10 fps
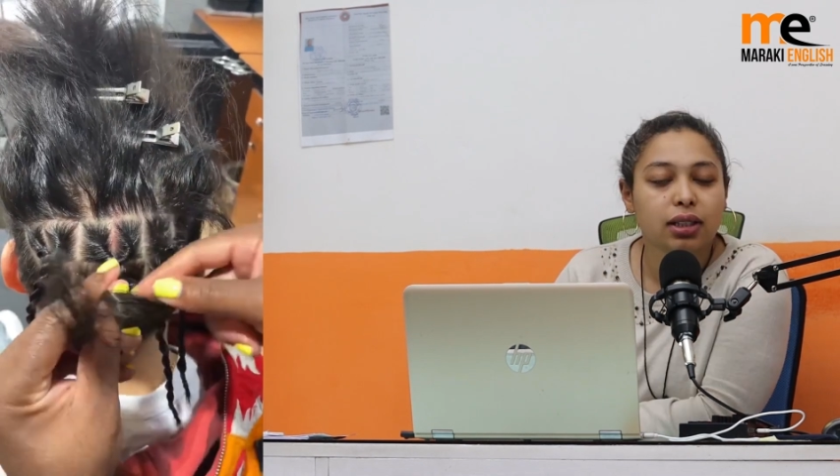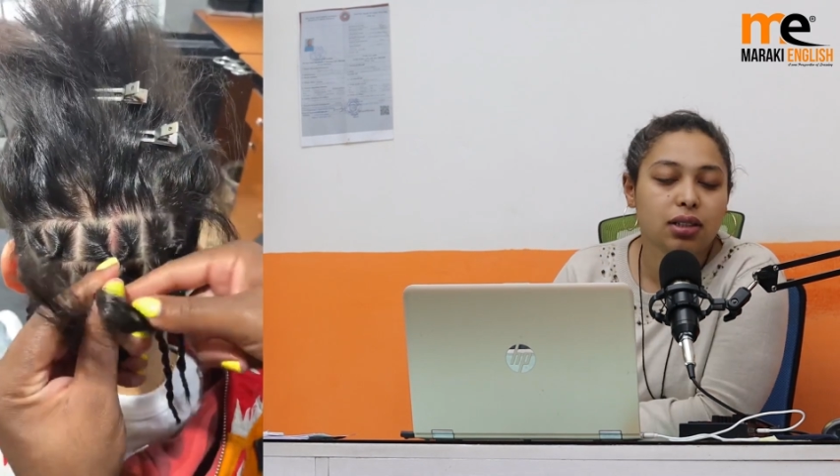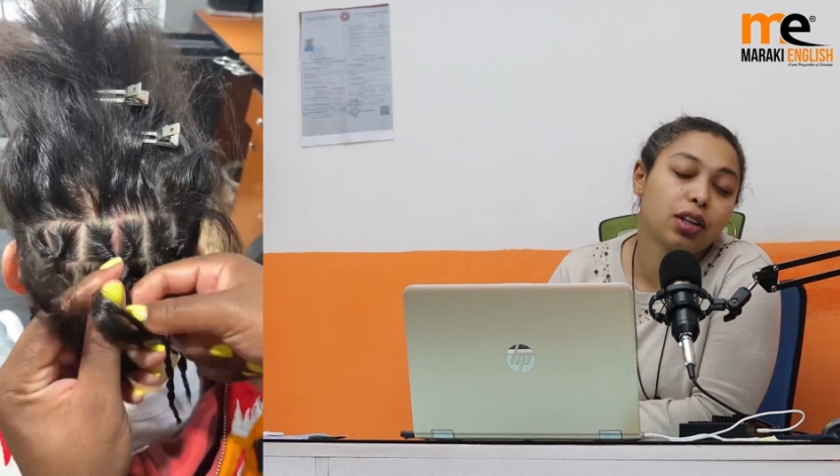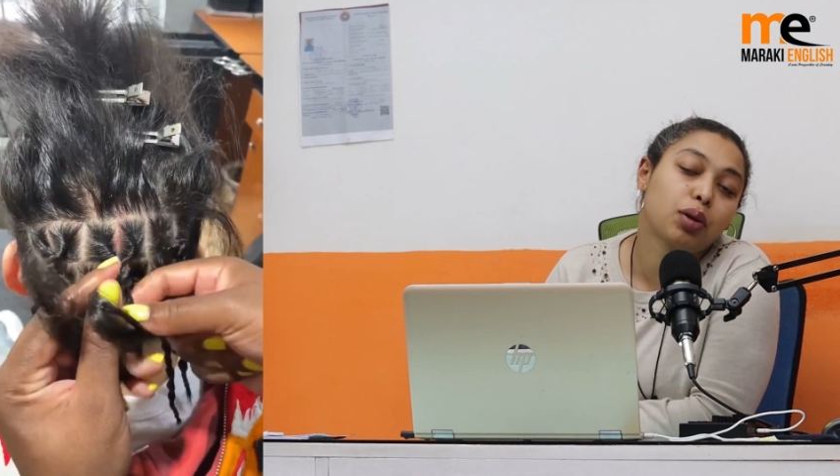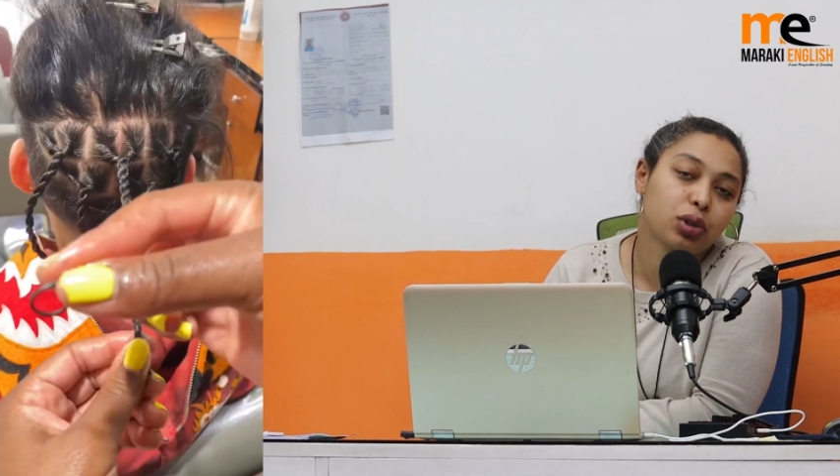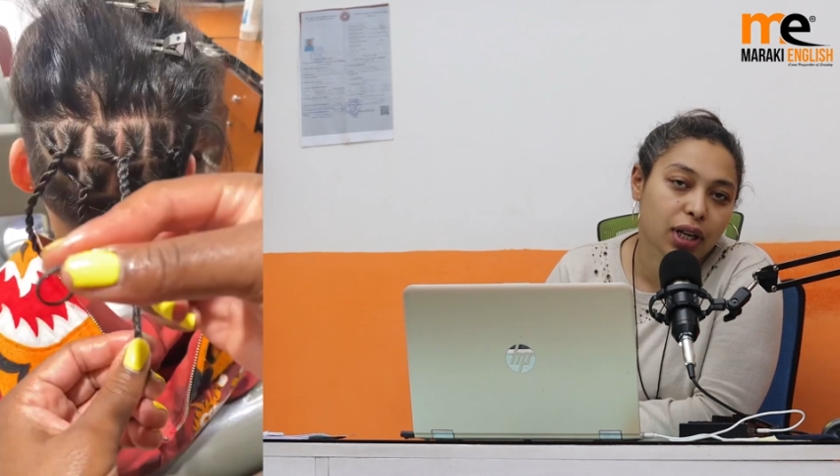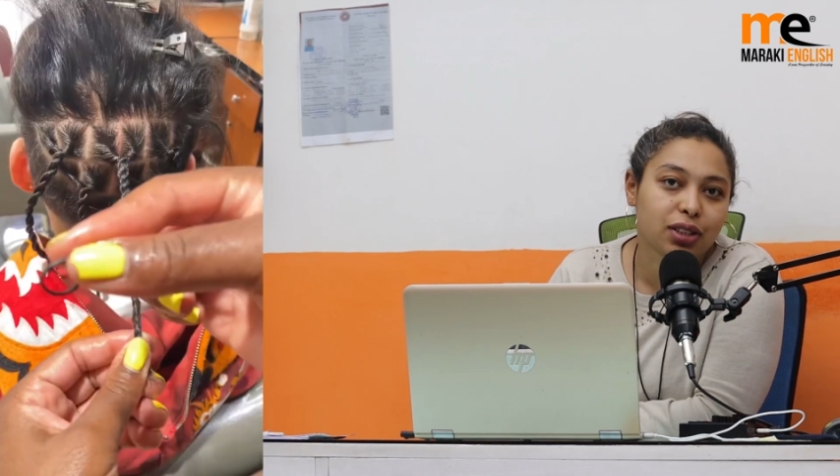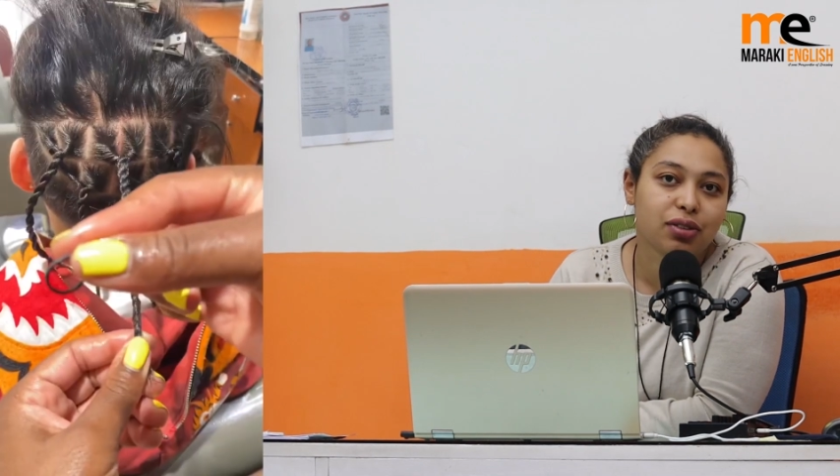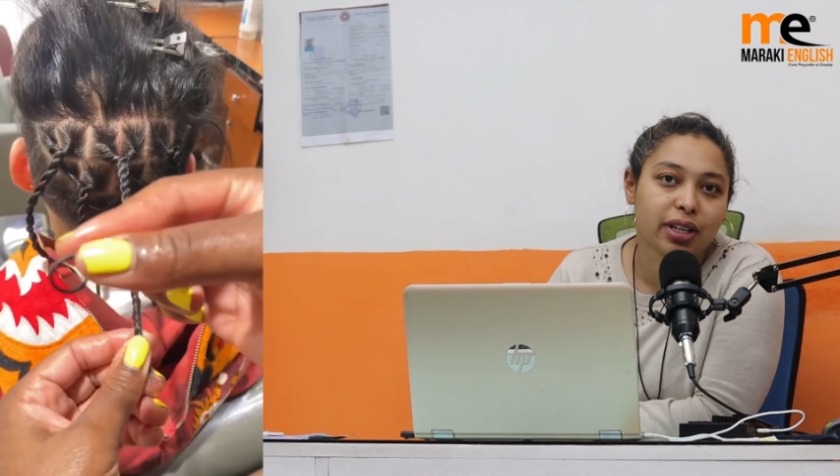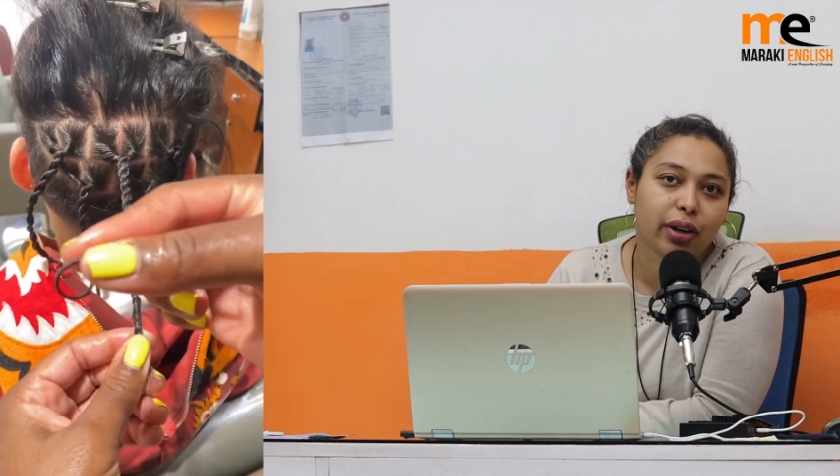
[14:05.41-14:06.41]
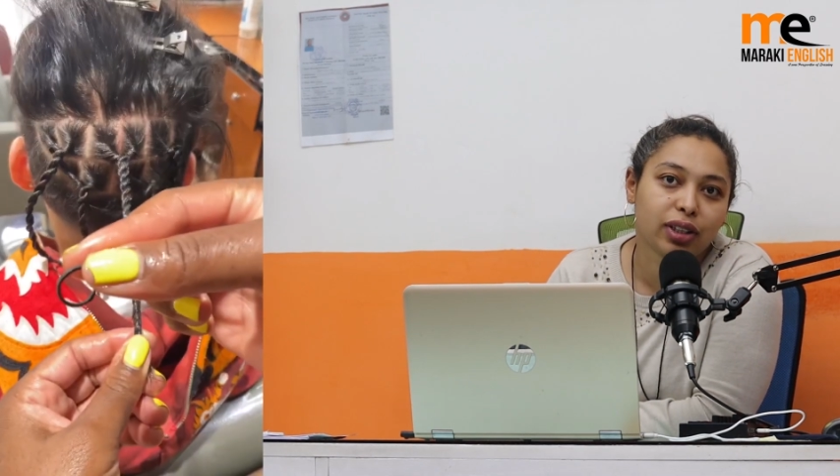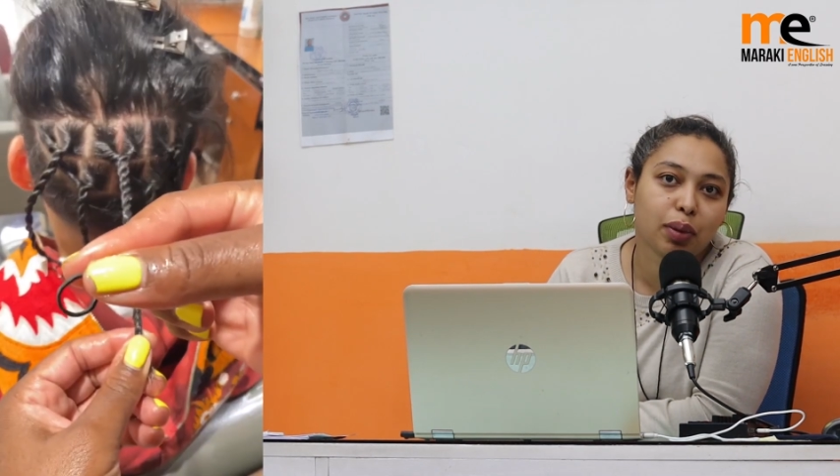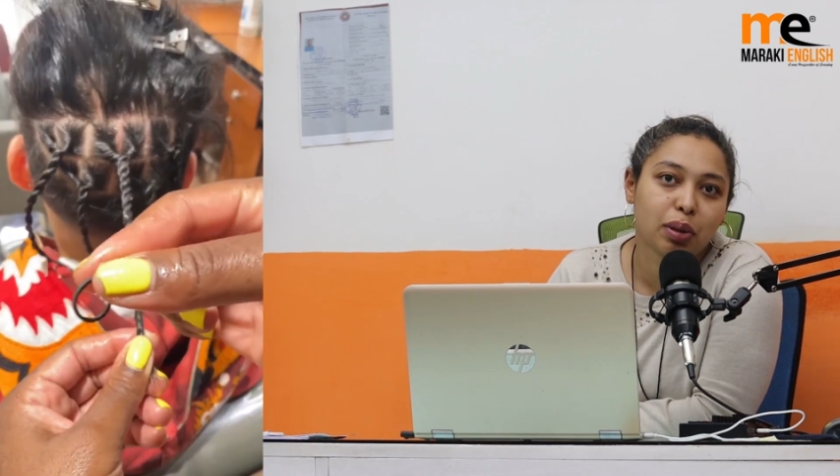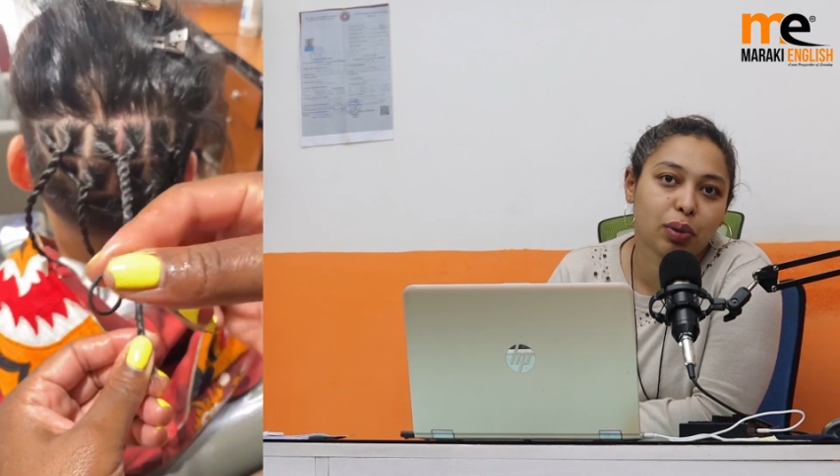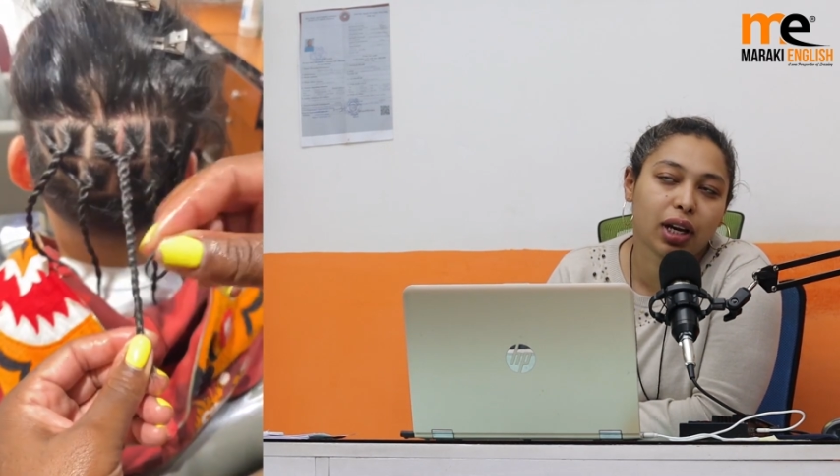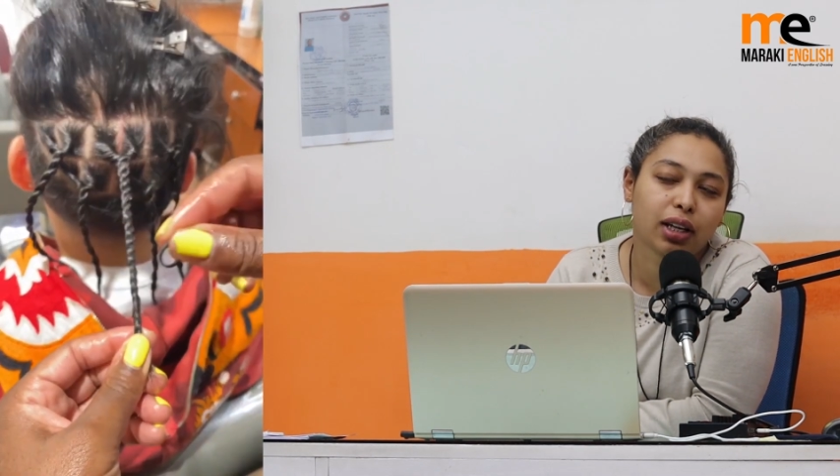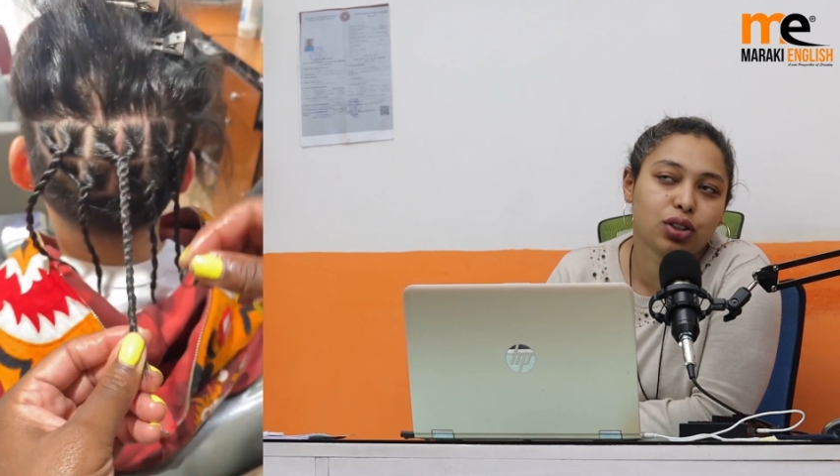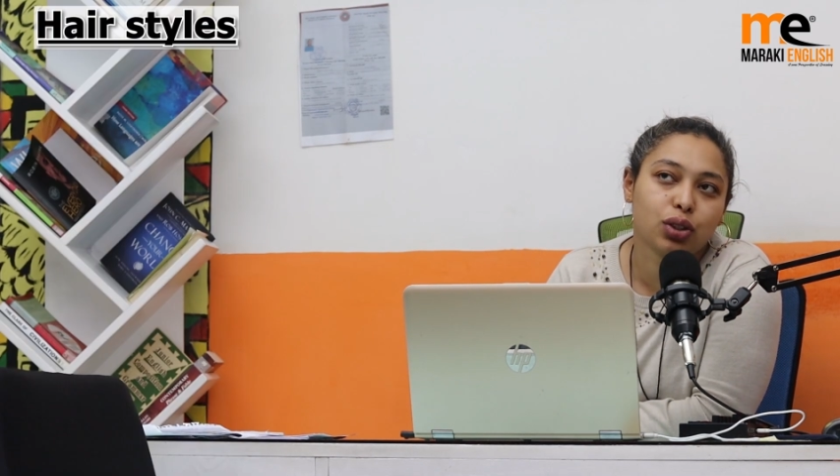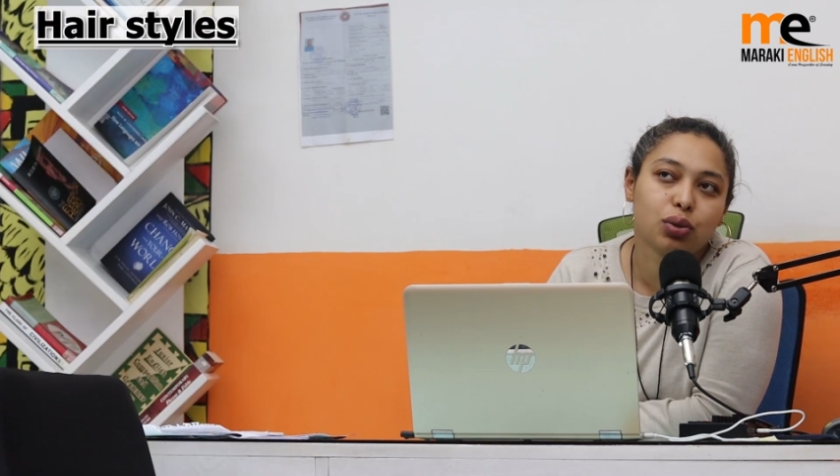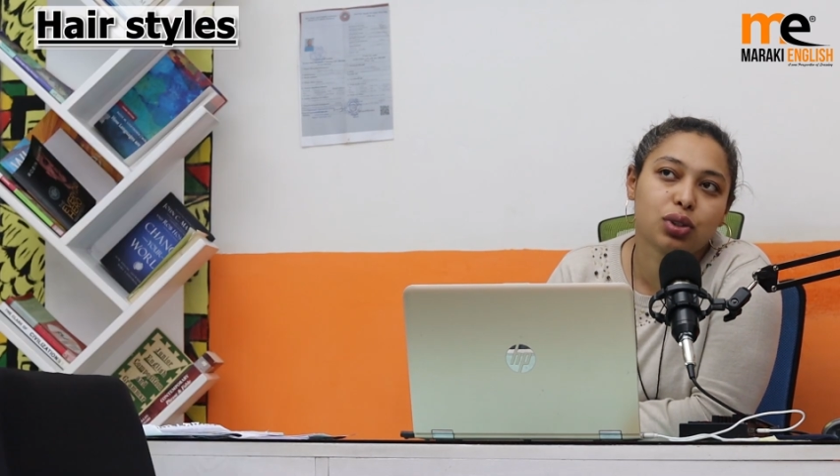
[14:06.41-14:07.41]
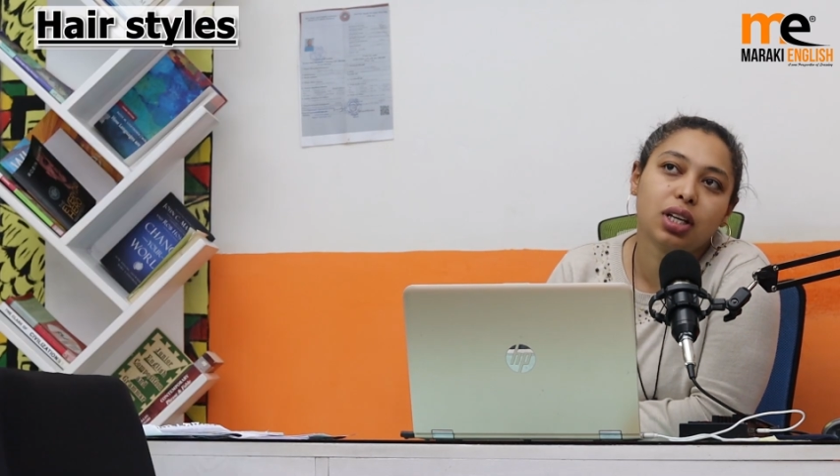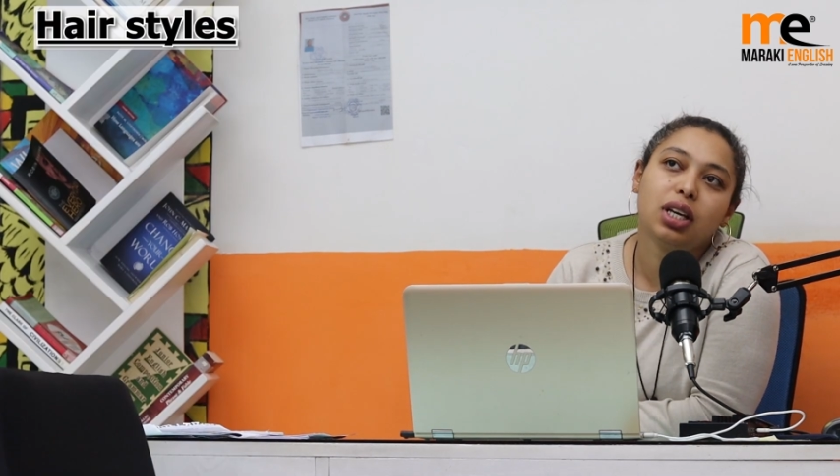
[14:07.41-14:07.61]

That's another protective style that people like to use.